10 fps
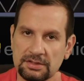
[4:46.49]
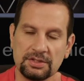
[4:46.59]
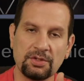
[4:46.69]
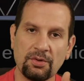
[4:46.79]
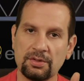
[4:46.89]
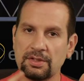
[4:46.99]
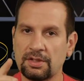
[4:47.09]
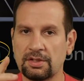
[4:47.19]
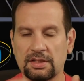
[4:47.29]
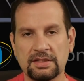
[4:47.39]

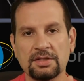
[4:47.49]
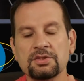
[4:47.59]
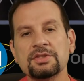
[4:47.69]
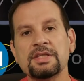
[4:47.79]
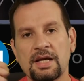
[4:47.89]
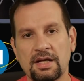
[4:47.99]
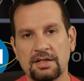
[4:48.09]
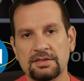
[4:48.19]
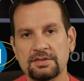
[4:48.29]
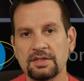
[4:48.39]
decoder. It
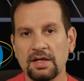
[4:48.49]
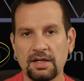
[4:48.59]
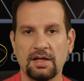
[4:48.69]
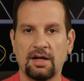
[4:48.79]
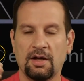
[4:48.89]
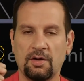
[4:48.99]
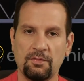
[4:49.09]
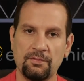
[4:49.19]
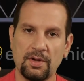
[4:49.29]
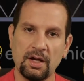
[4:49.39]
understands
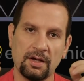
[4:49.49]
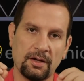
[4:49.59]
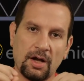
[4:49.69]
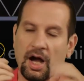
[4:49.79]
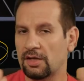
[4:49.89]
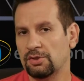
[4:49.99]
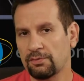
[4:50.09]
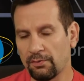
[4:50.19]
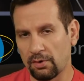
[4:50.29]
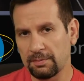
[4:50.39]
audio
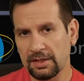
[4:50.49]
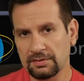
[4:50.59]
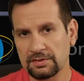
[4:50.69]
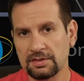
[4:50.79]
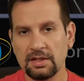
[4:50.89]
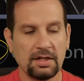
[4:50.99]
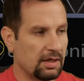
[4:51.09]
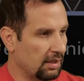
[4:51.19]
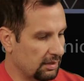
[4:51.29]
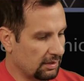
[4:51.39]
formats, and